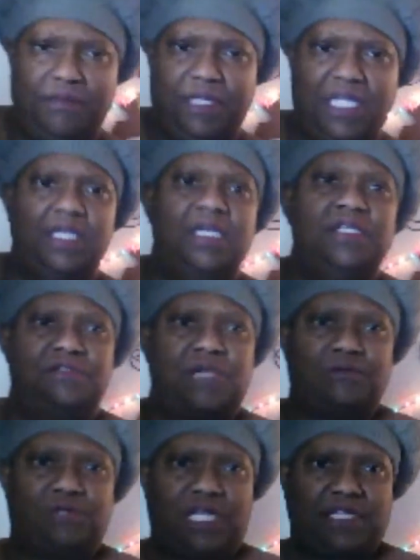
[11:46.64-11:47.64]
bit, so I
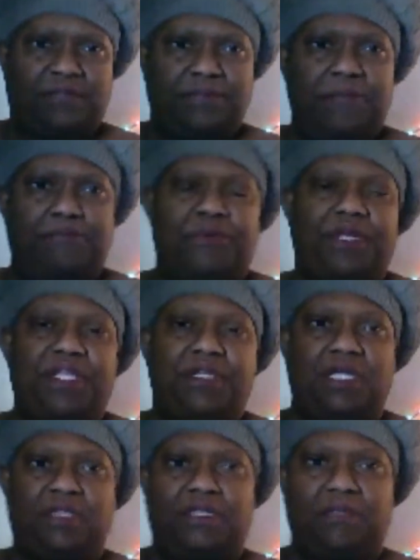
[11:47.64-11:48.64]
won't have to be breaking
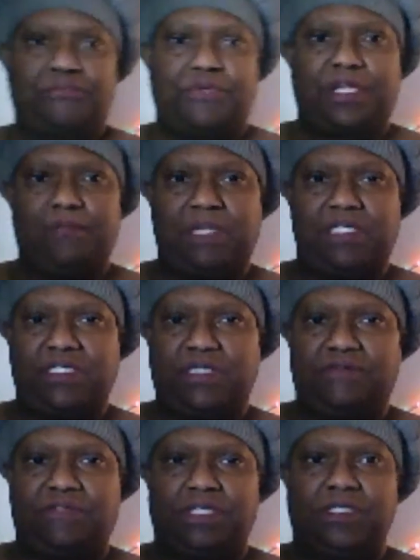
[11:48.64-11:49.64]
myself
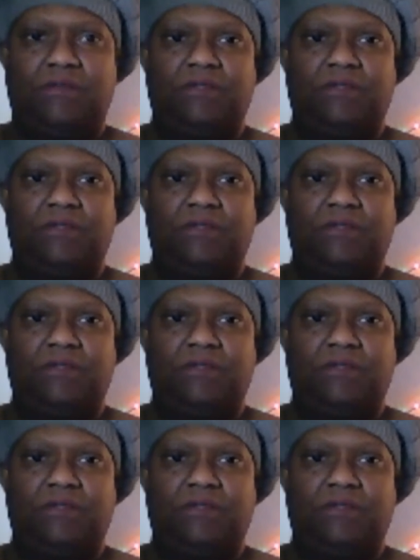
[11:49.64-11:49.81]
to get over